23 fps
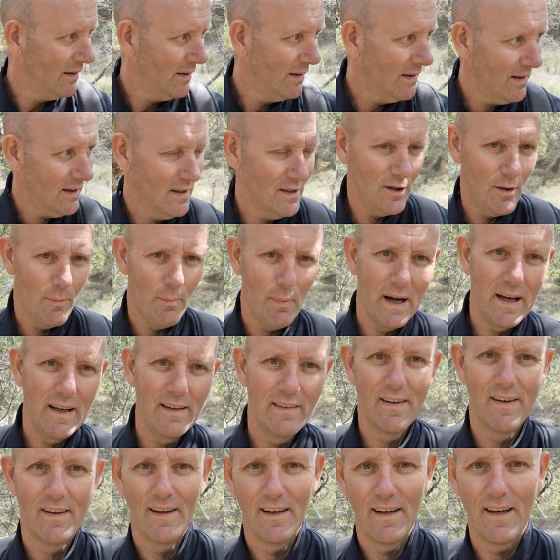in your
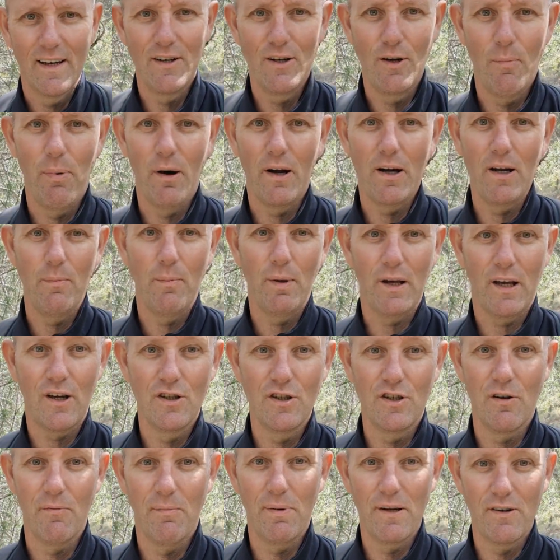mind and in your body
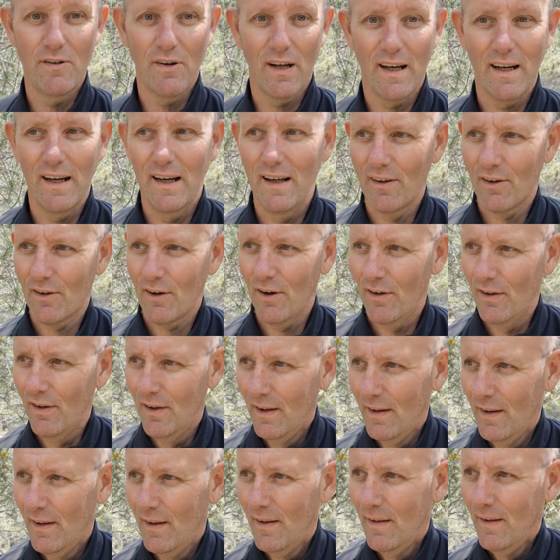because you've been drinking alcohol.
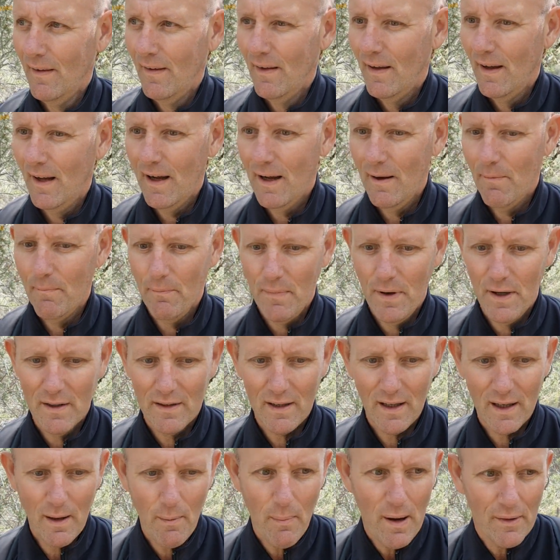Um,
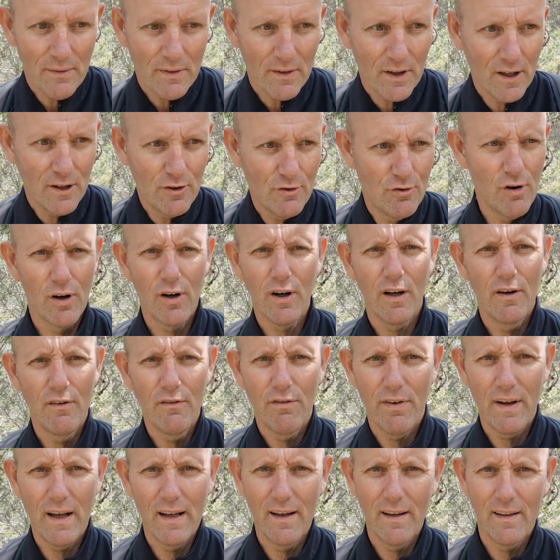think about the drunken
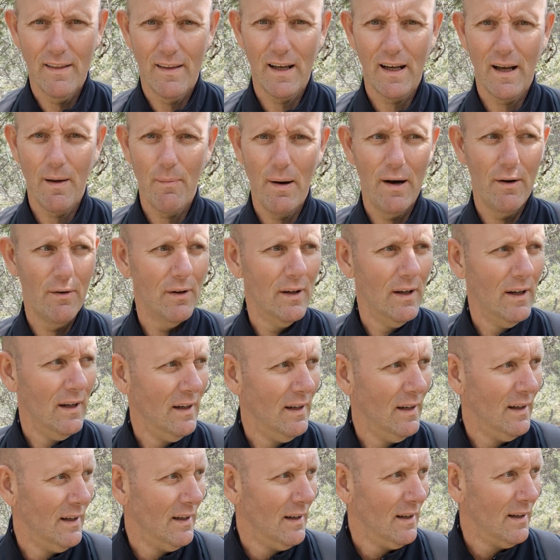feeling. Think about
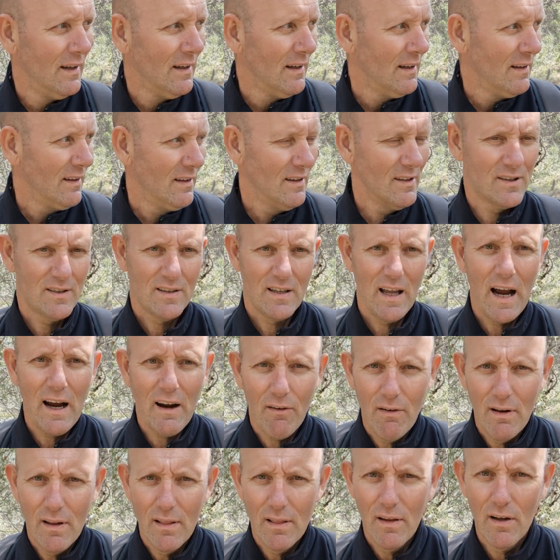the
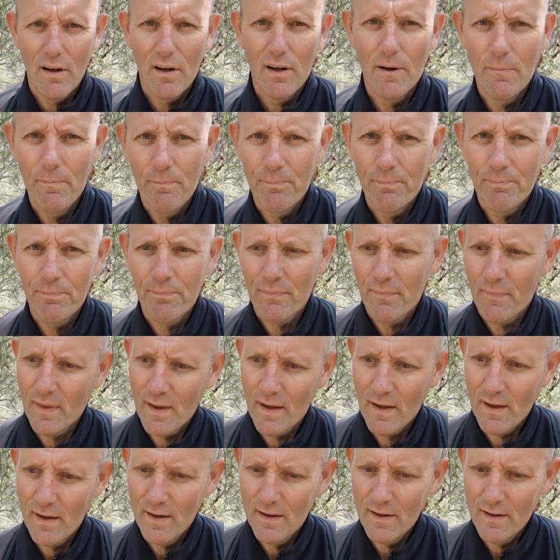staggering, the
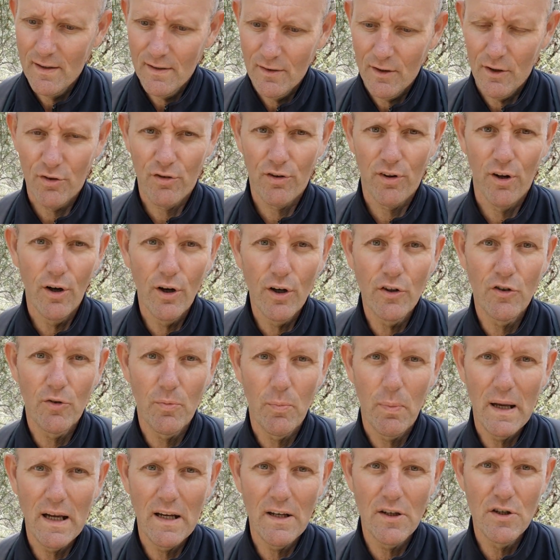the slurred
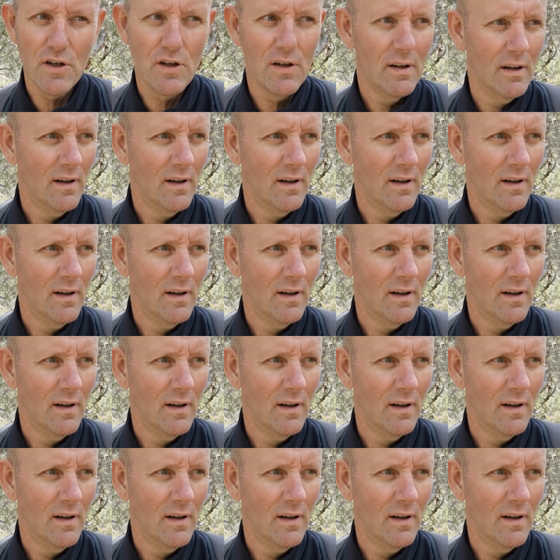speech.